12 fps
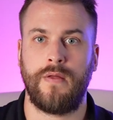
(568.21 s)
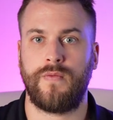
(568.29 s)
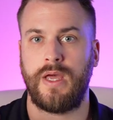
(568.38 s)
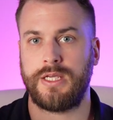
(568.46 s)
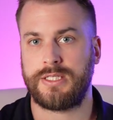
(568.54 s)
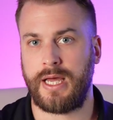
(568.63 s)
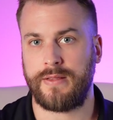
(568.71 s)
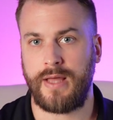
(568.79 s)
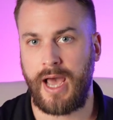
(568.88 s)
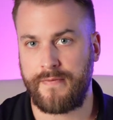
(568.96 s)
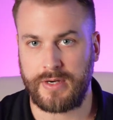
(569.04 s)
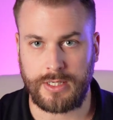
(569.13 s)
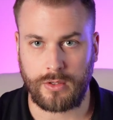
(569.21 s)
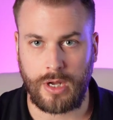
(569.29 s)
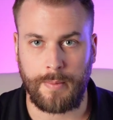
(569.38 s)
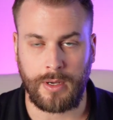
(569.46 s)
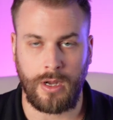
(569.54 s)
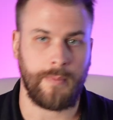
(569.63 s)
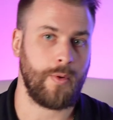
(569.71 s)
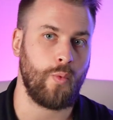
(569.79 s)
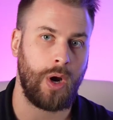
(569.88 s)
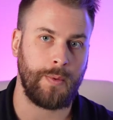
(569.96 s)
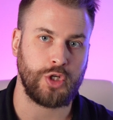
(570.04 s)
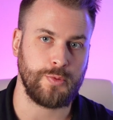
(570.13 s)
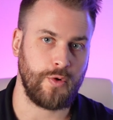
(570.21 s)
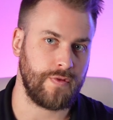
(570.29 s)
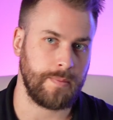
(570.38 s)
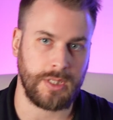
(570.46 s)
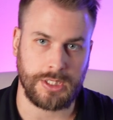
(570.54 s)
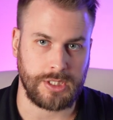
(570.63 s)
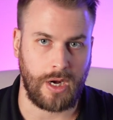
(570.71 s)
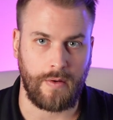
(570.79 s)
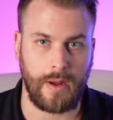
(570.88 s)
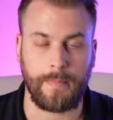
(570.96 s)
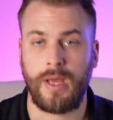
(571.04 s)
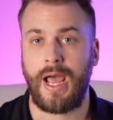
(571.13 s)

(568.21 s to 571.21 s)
they said they have a deal coming up. Where would you move them in the CRM?